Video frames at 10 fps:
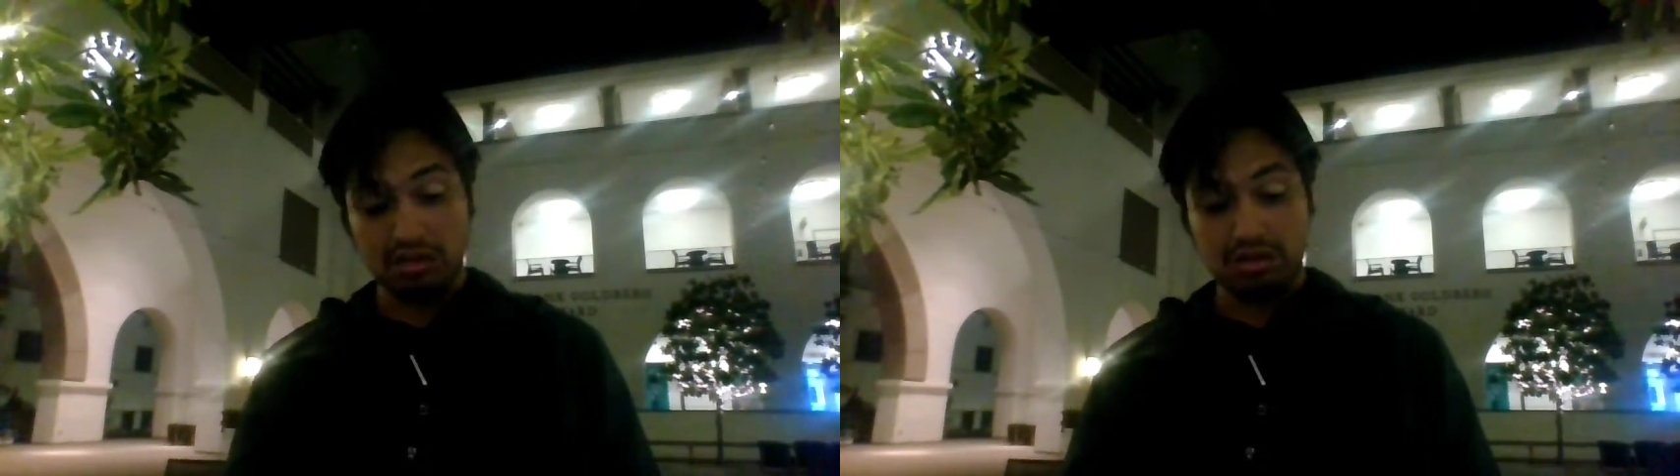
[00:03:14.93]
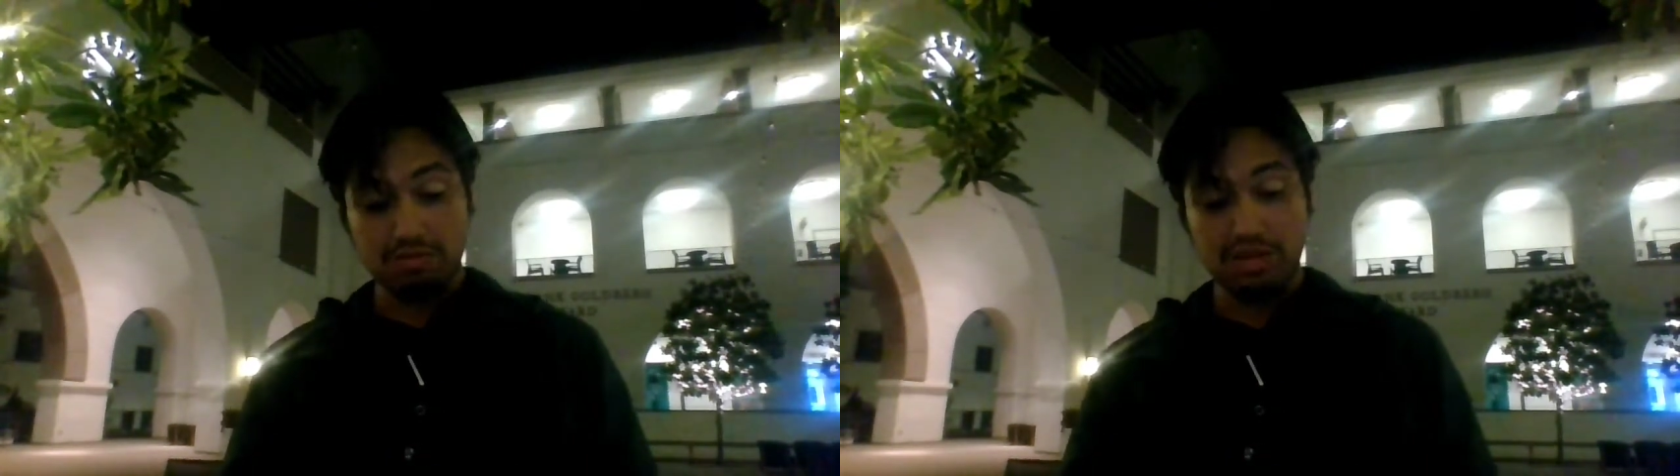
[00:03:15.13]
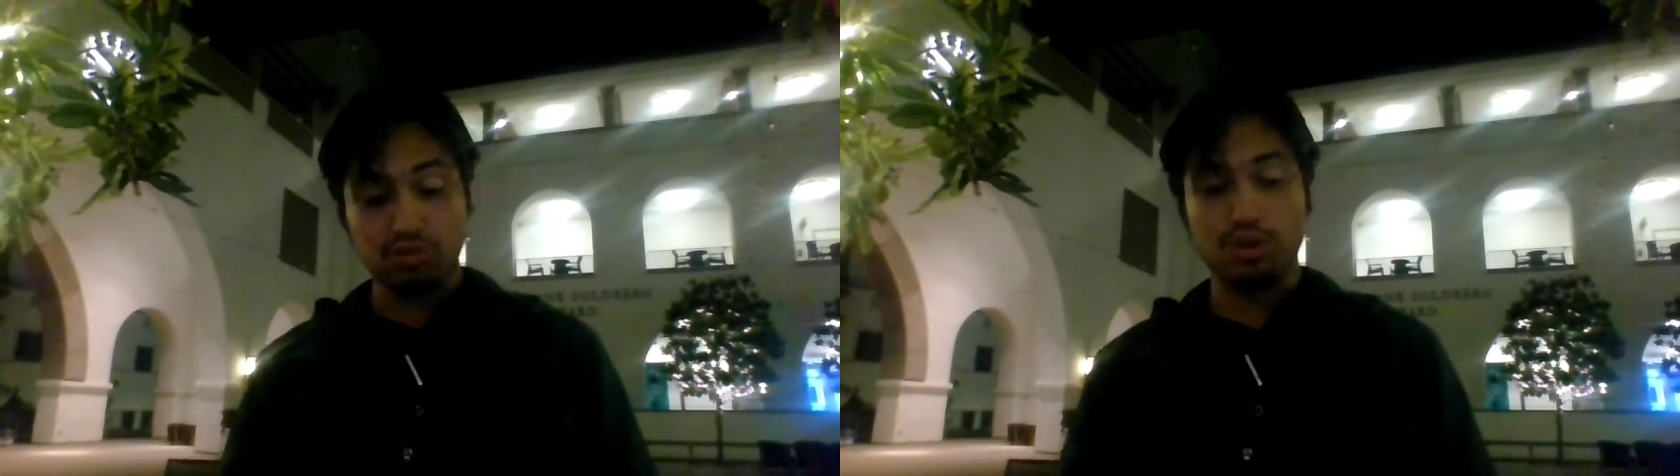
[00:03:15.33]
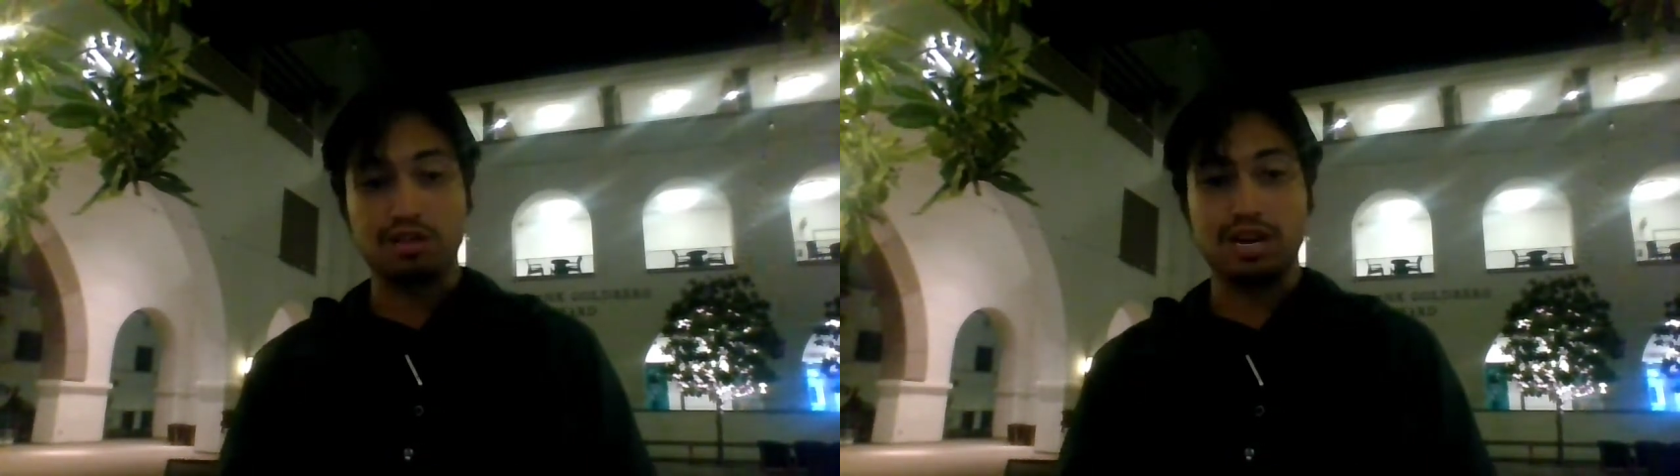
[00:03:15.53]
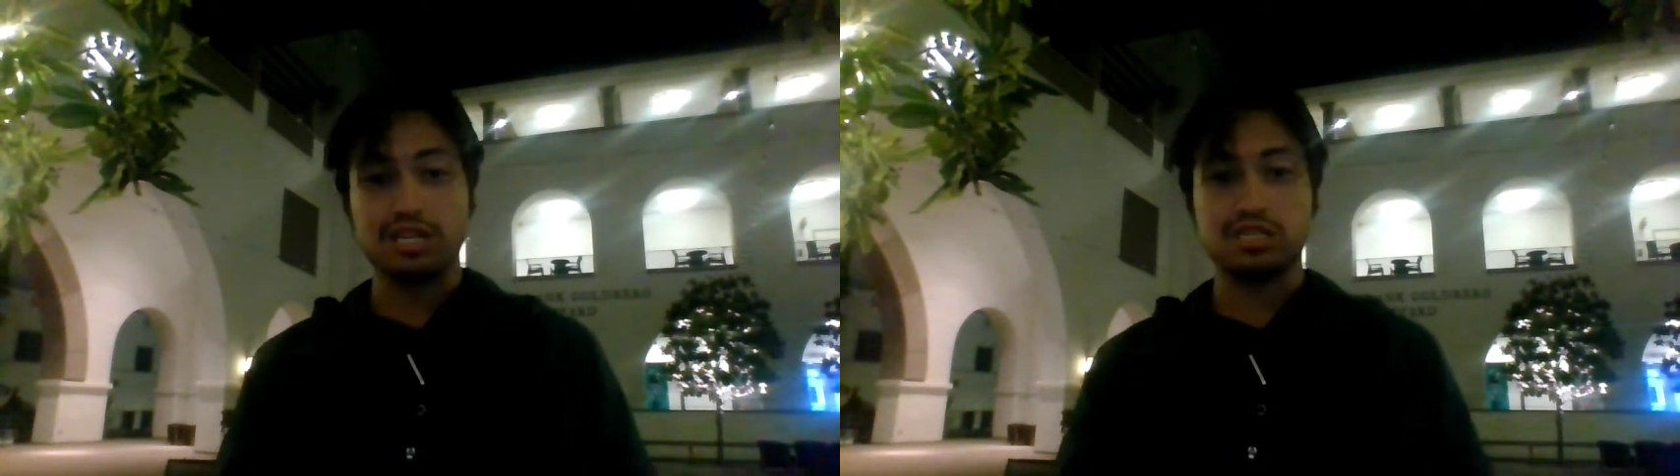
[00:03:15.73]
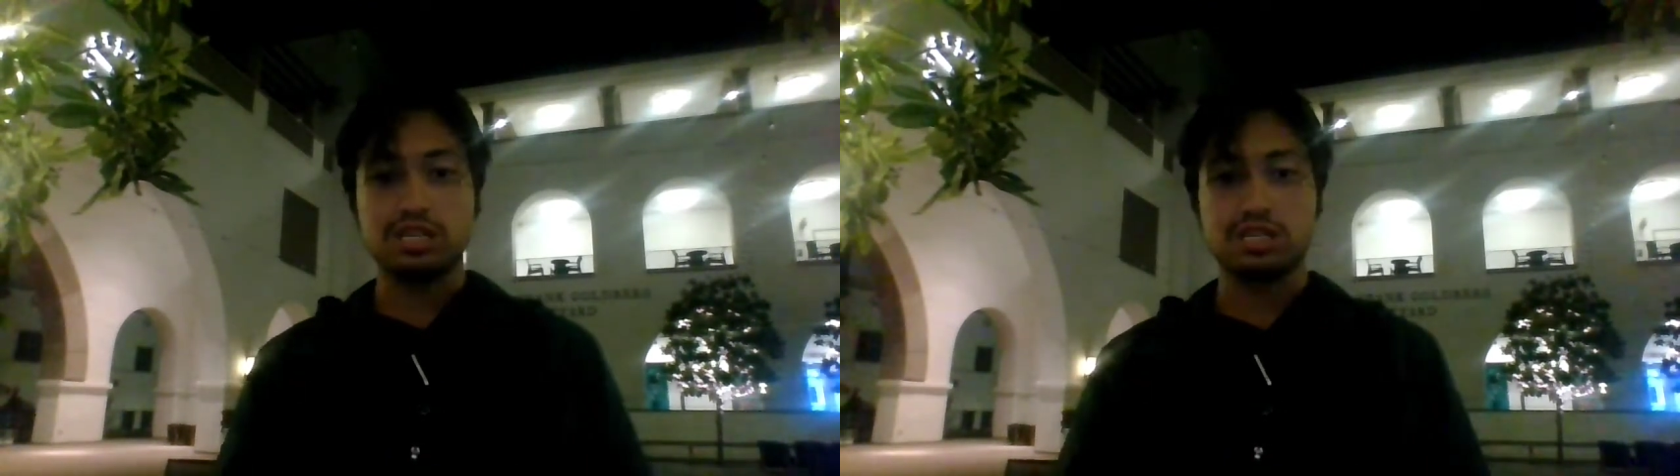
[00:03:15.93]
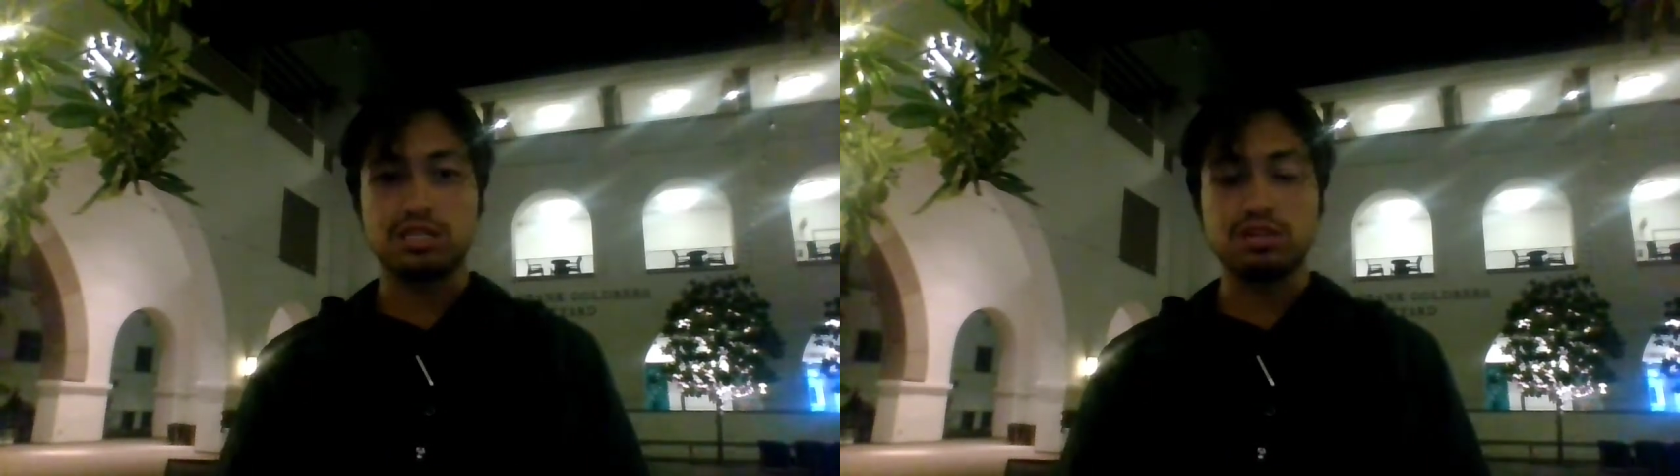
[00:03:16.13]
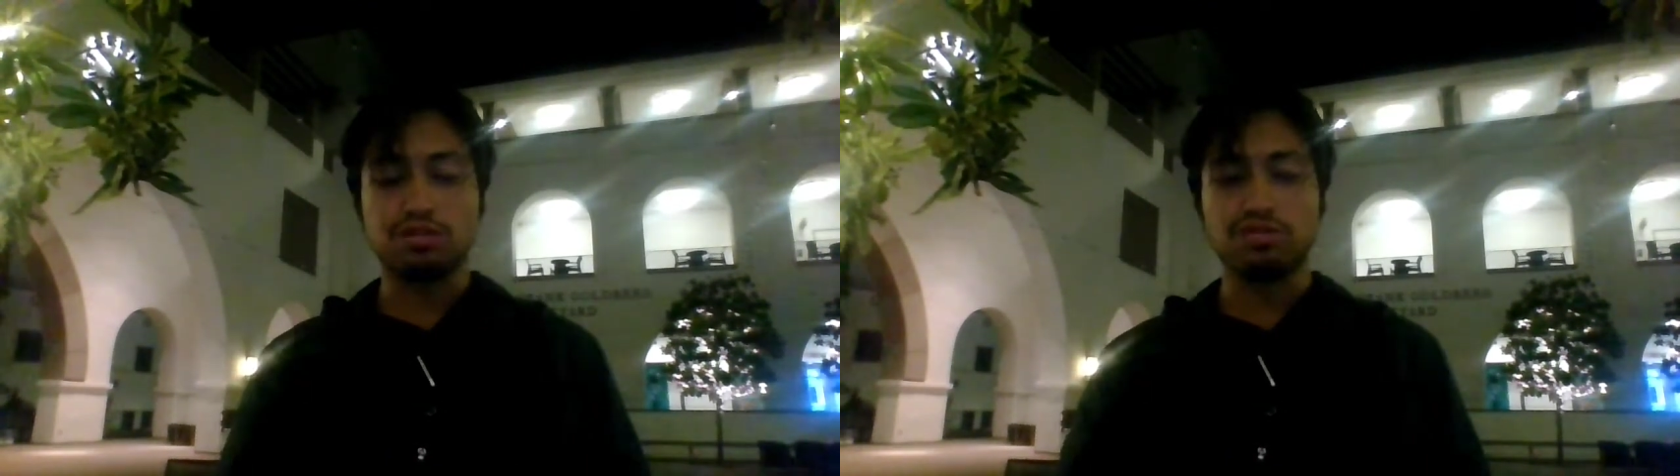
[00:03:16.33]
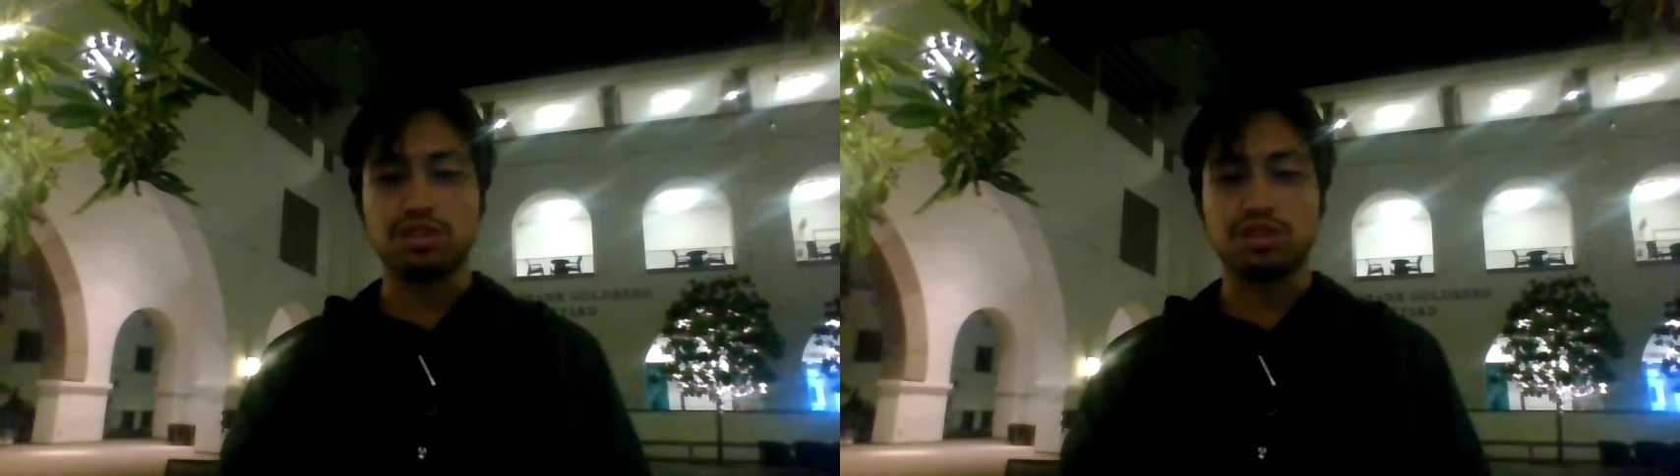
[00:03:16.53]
I mean, I don't know anything about the